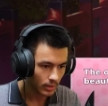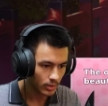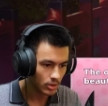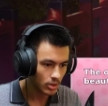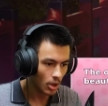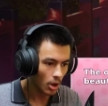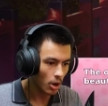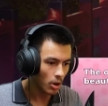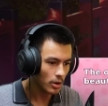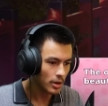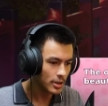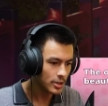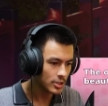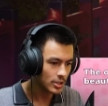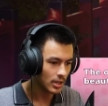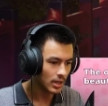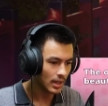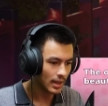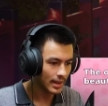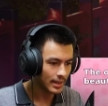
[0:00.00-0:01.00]
The orange
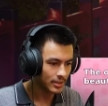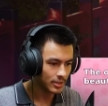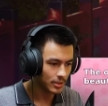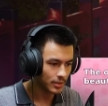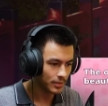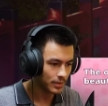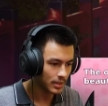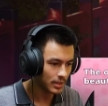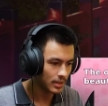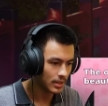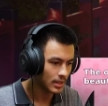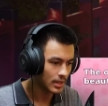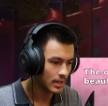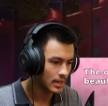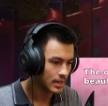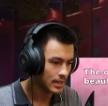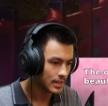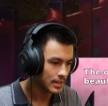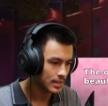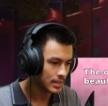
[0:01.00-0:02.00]
light of the
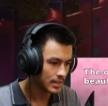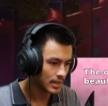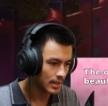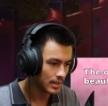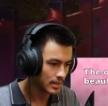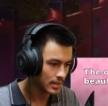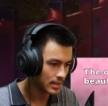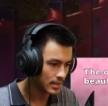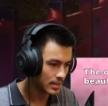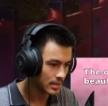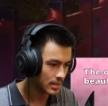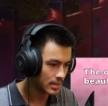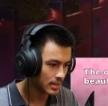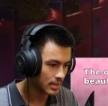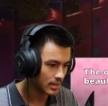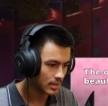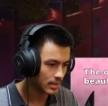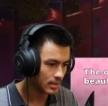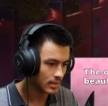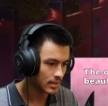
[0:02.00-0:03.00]

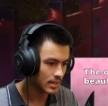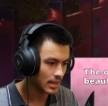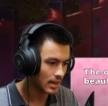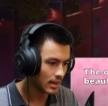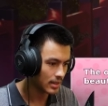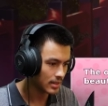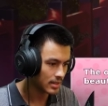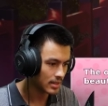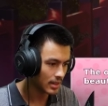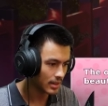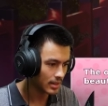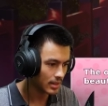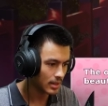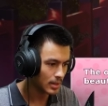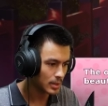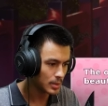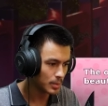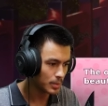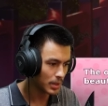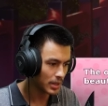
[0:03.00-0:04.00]
setting sun
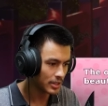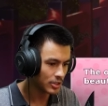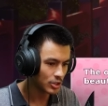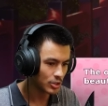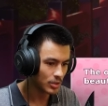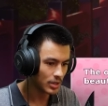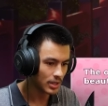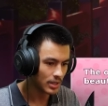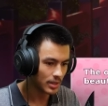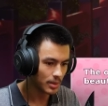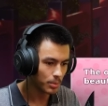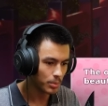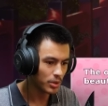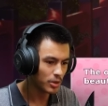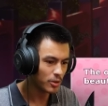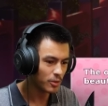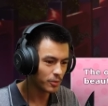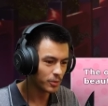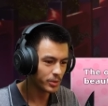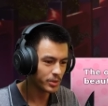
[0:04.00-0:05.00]
gives my street a
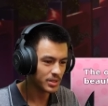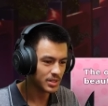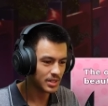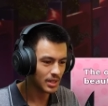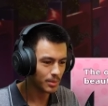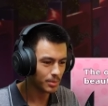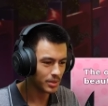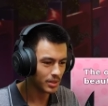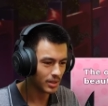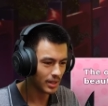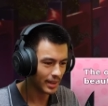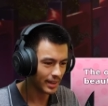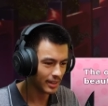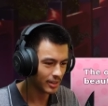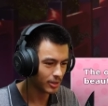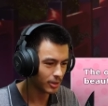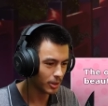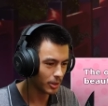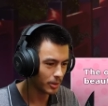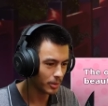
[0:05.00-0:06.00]
beautiful summer-like
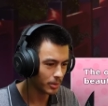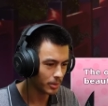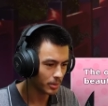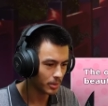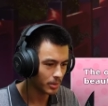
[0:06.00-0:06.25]
glow.